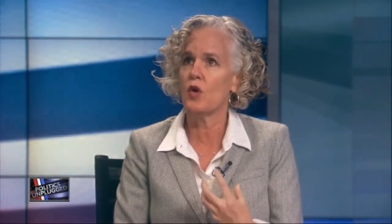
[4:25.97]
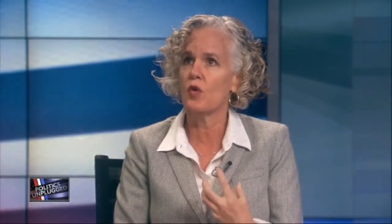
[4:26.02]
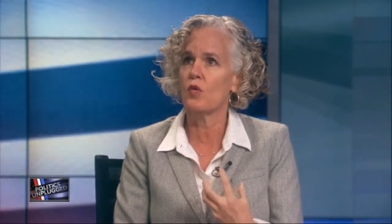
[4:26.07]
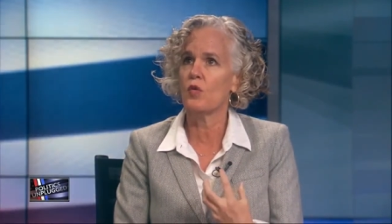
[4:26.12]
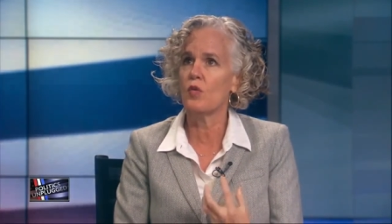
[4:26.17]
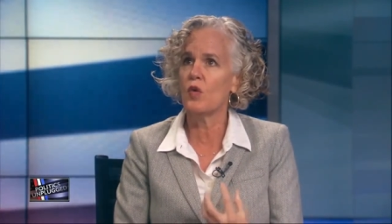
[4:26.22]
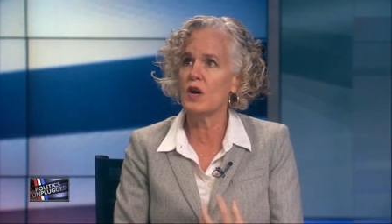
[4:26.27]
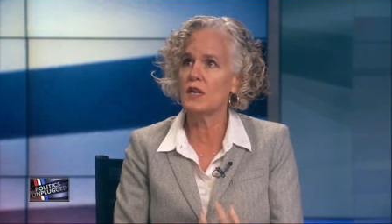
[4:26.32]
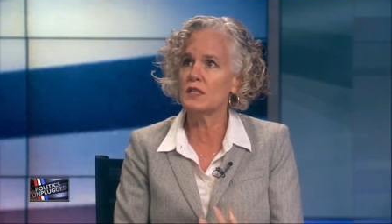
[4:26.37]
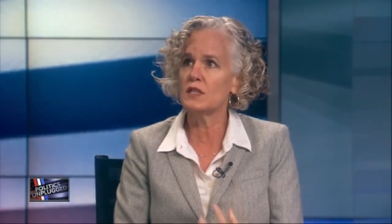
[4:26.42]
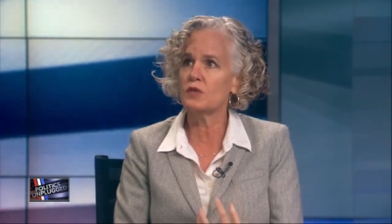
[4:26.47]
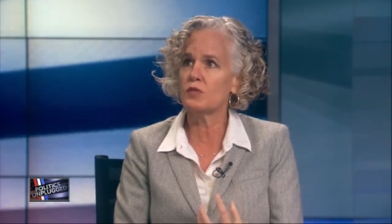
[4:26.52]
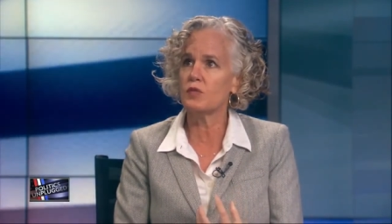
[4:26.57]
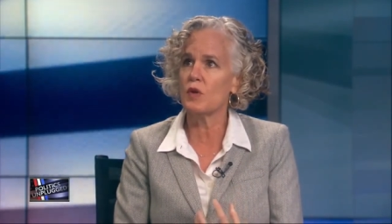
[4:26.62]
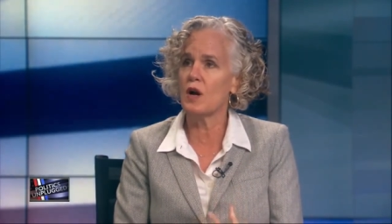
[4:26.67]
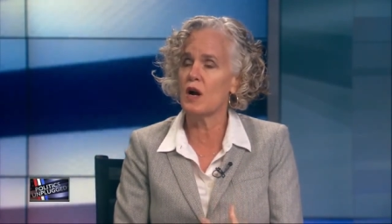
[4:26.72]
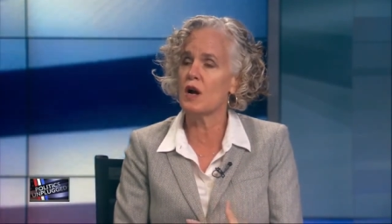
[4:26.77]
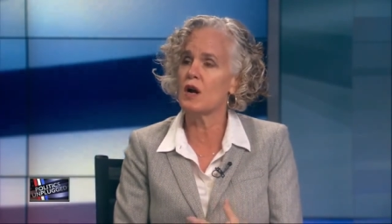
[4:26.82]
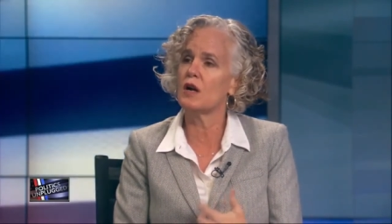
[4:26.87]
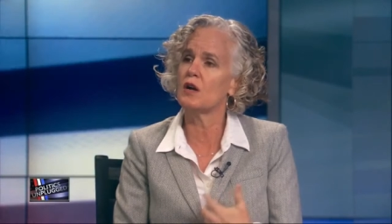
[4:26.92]
what's
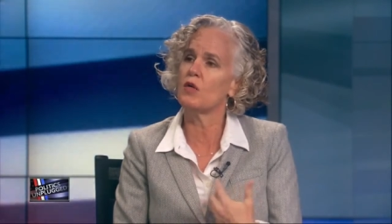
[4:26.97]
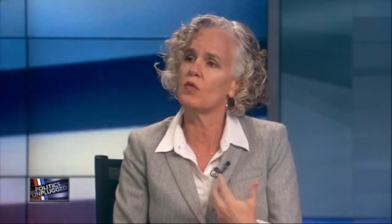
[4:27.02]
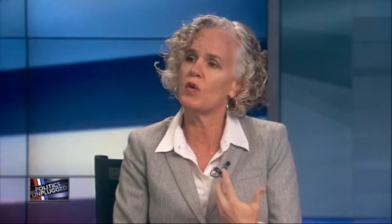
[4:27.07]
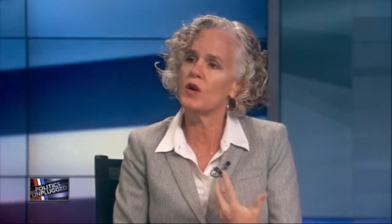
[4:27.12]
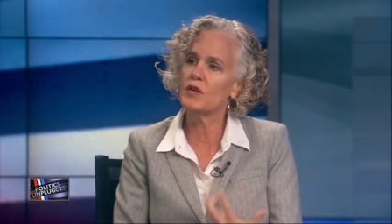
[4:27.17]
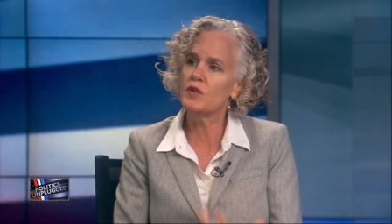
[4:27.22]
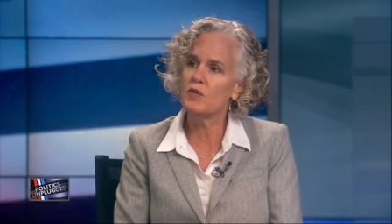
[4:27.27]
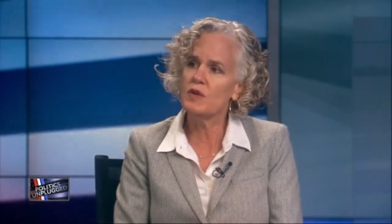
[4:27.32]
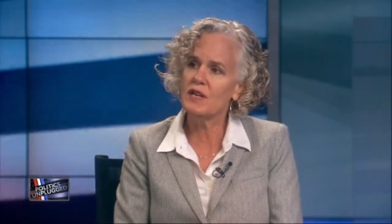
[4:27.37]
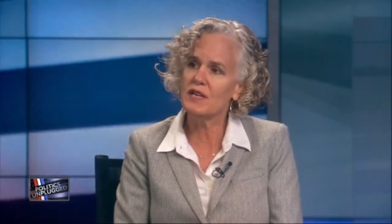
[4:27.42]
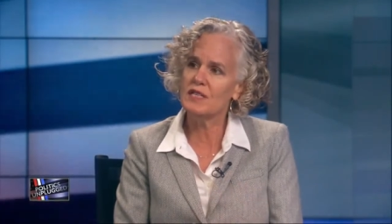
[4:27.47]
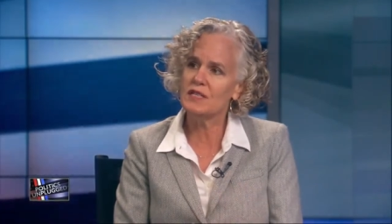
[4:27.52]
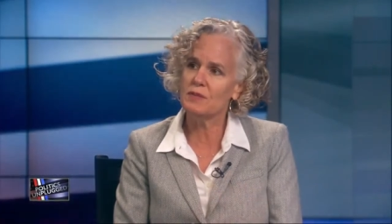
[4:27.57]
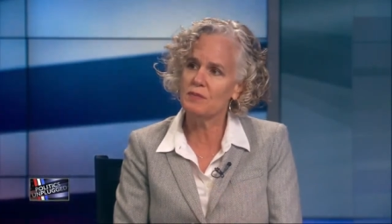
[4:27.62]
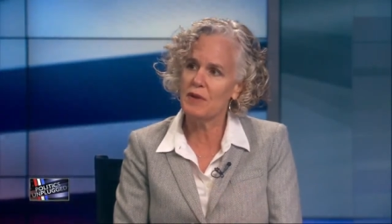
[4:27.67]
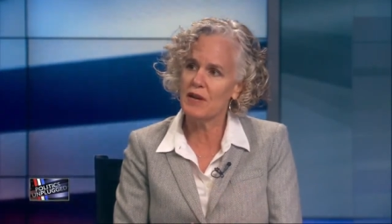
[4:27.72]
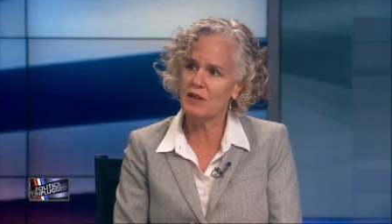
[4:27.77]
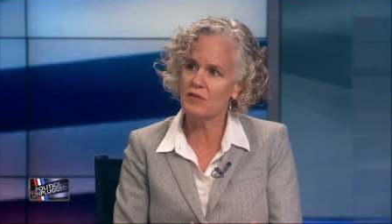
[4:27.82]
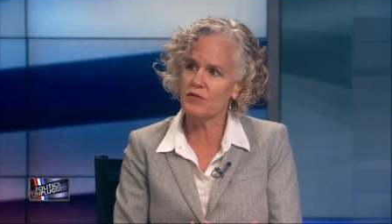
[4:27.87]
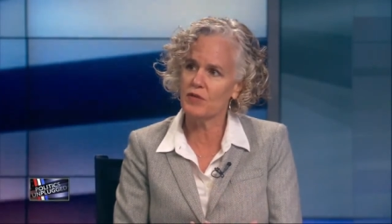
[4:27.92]
wrong, what do we
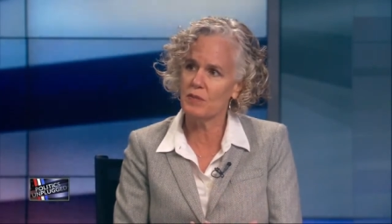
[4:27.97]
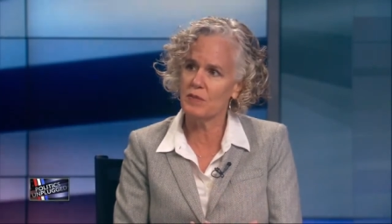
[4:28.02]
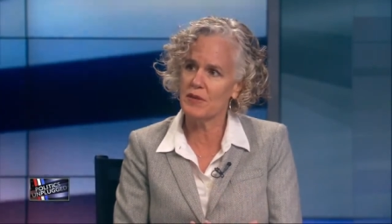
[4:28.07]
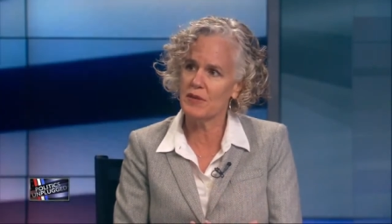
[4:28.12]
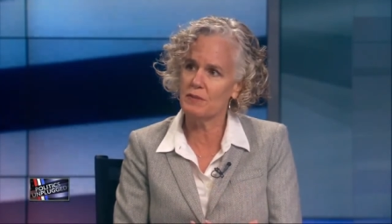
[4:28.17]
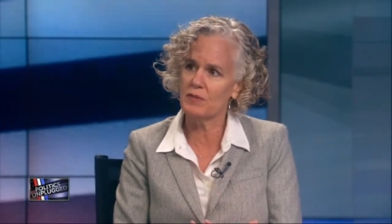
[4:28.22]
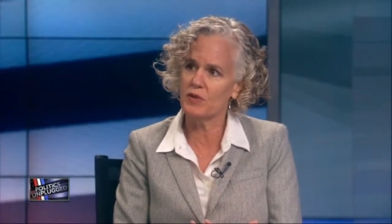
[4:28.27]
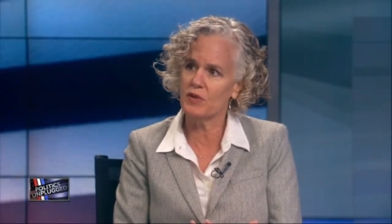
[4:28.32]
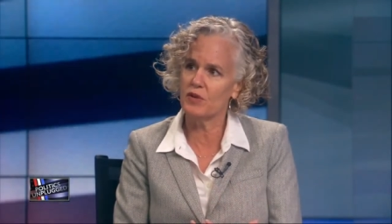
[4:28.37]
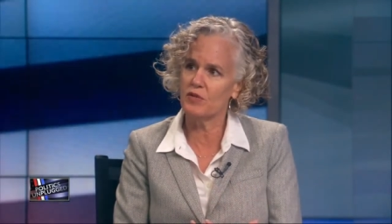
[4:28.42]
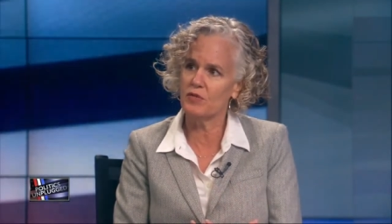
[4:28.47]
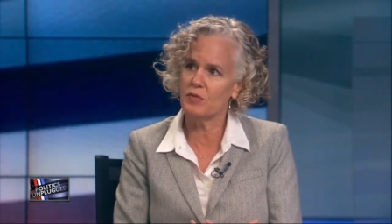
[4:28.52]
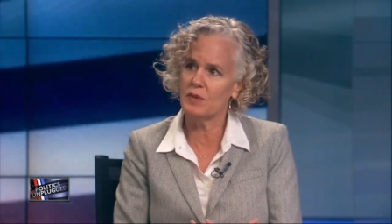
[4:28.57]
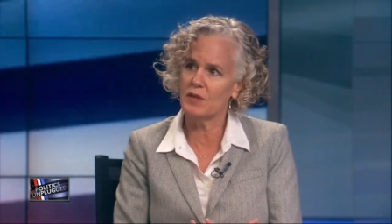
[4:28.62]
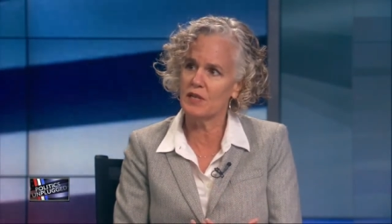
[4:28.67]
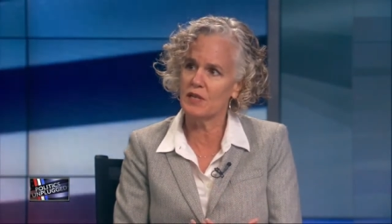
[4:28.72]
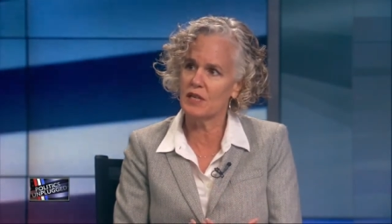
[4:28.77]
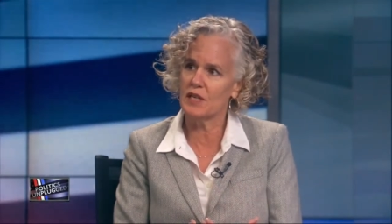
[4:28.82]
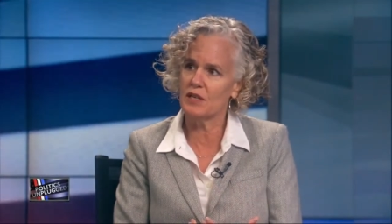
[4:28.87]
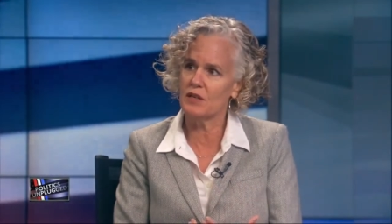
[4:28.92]
expect from people who've
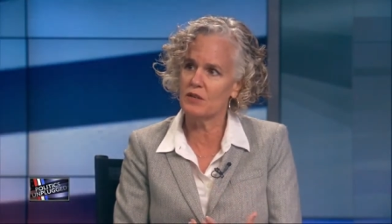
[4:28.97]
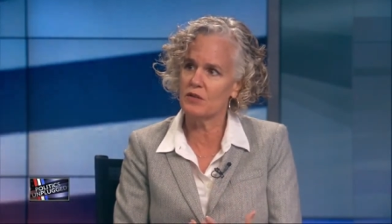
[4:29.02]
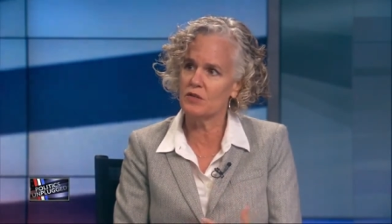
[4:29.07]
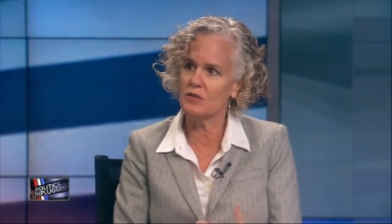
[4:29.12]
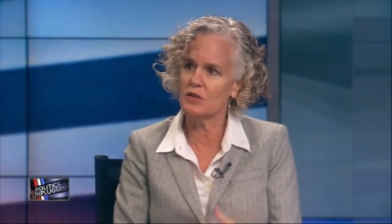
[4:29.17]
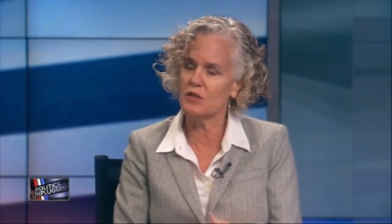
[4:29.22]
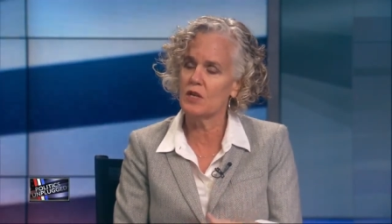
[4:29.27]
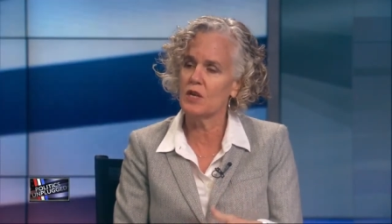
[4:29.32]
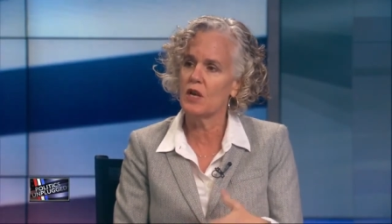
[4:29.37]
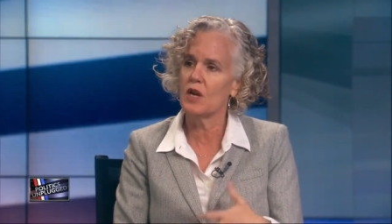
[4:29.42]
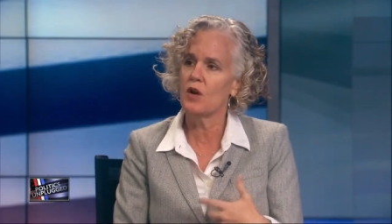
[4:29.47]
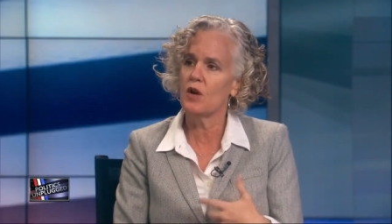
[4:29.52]
been accused,